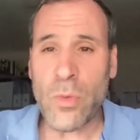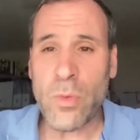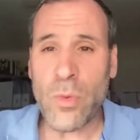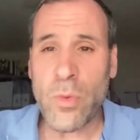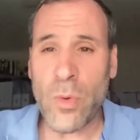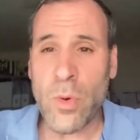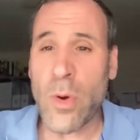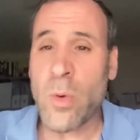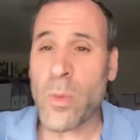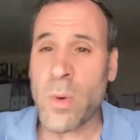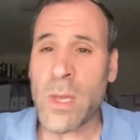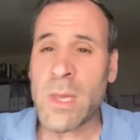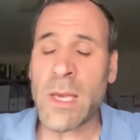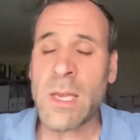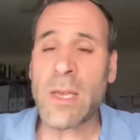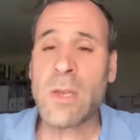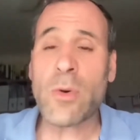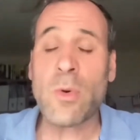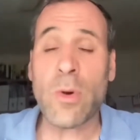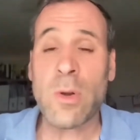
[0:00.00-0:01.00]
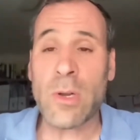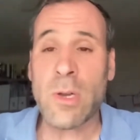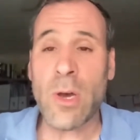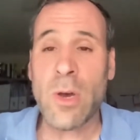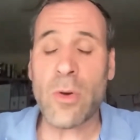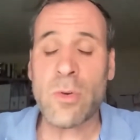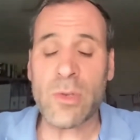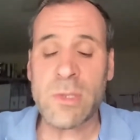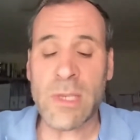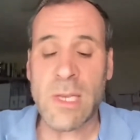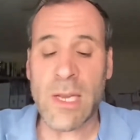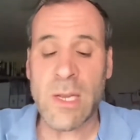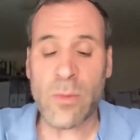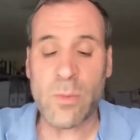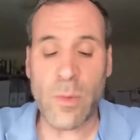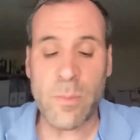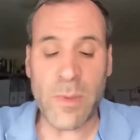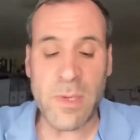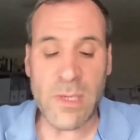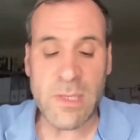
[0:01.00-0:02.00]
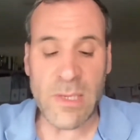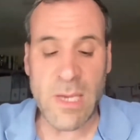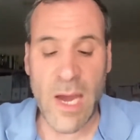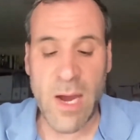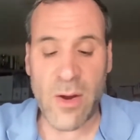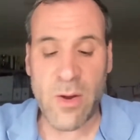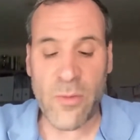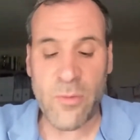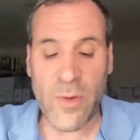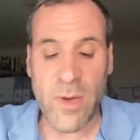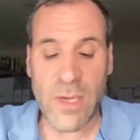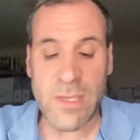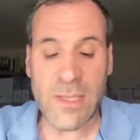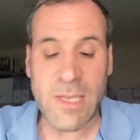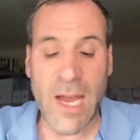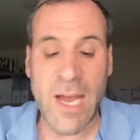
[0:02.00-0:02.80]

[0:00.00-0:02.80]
or willing or knows that it will be sacrificed.